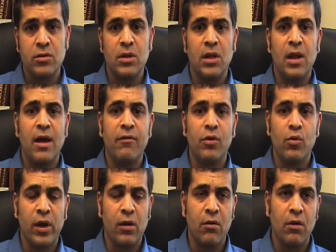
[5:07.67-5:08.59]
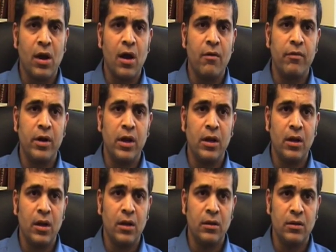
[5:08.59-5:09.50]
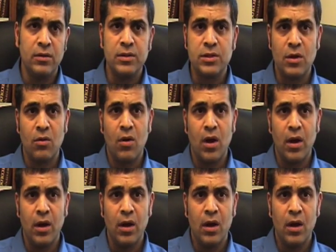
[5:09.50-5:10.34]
they'll have a quicker recovery and so on.